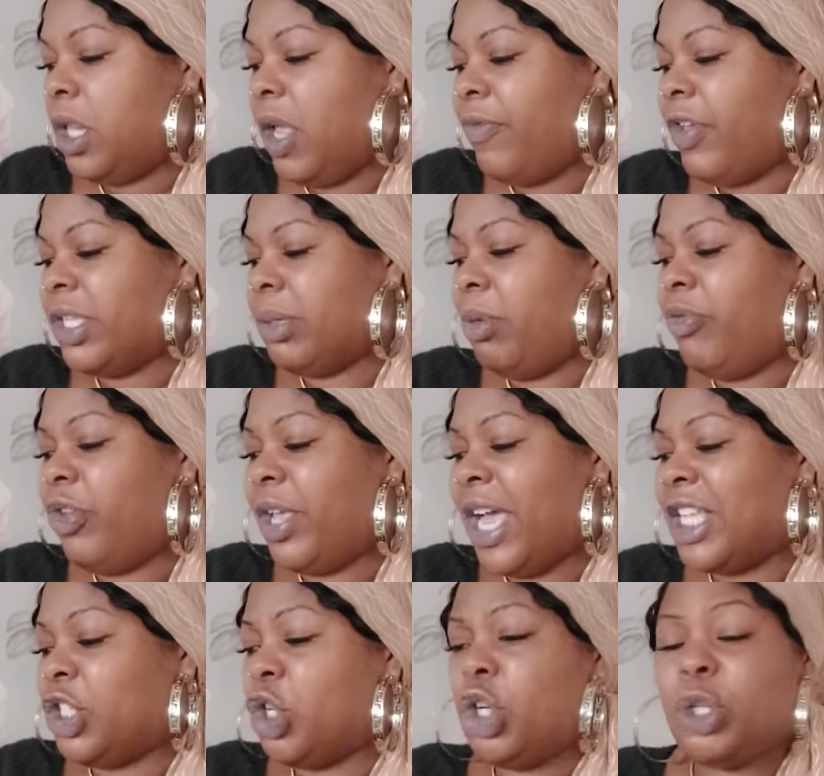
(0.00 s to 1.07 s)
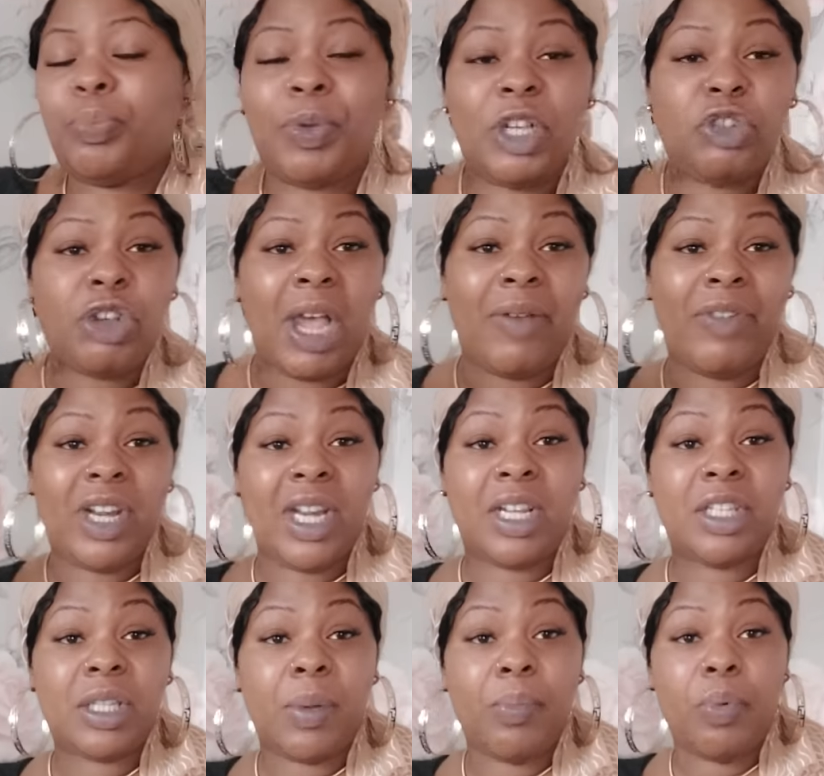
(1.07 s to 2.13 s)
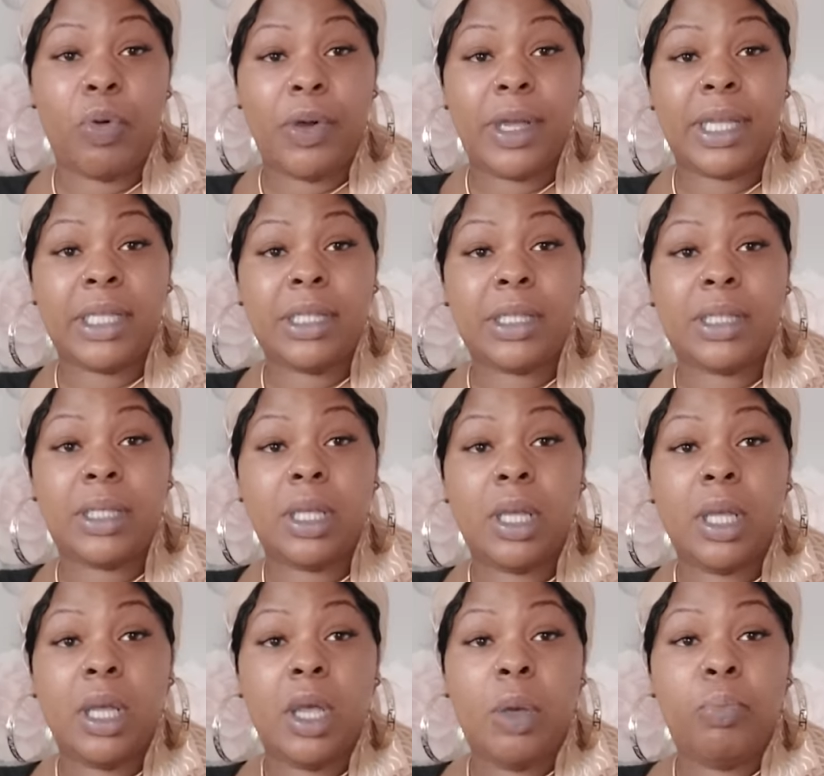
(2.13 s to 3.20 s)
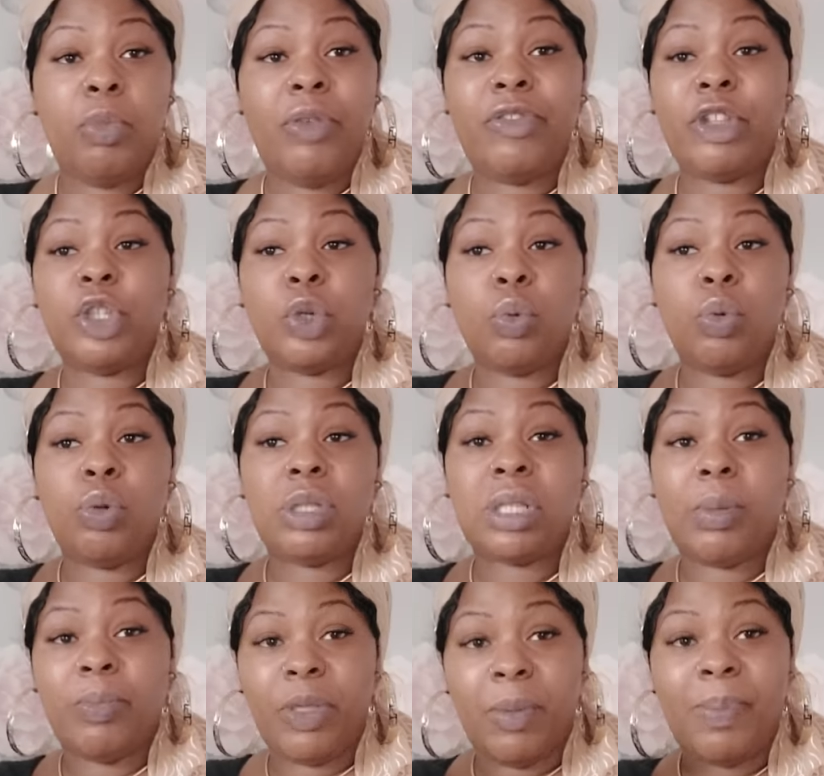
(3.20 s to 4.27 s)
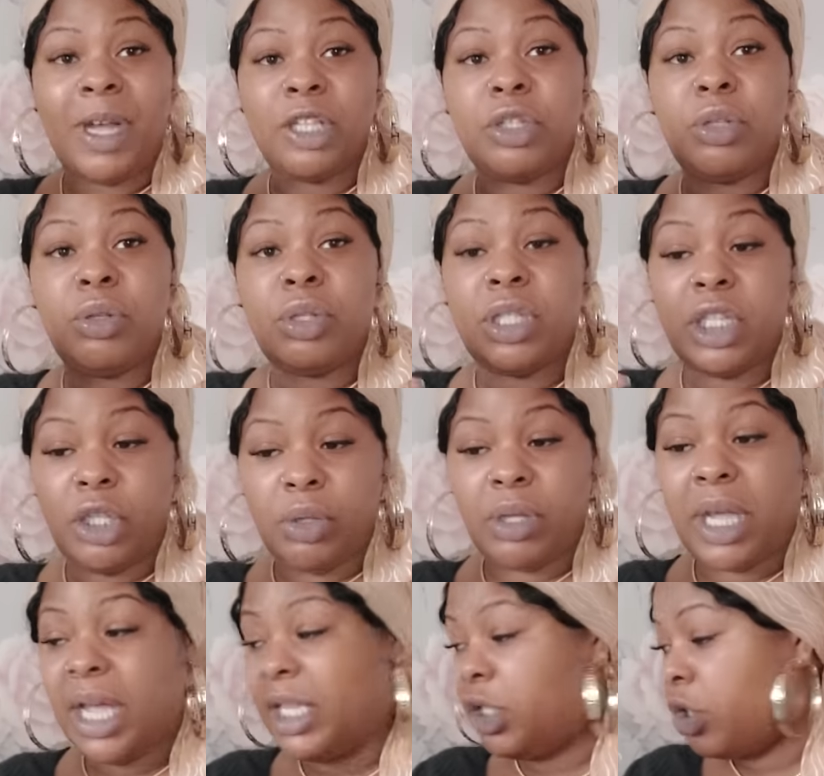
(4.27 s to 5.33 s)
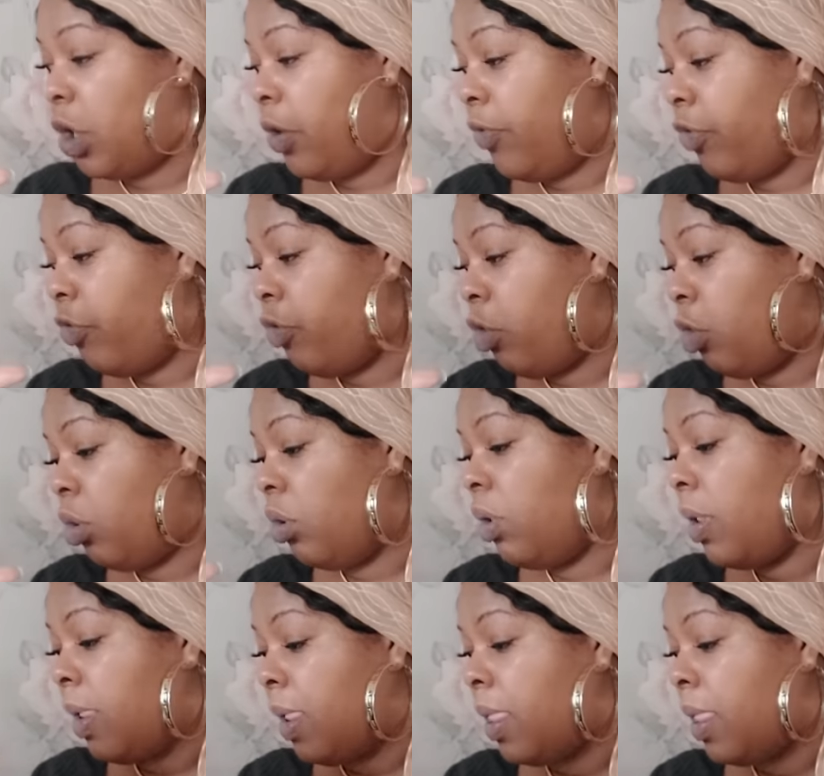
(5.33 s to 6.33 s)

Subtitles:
Love it. Some of you guys could be traveling at some point, moving towards something, but I do see you guys overall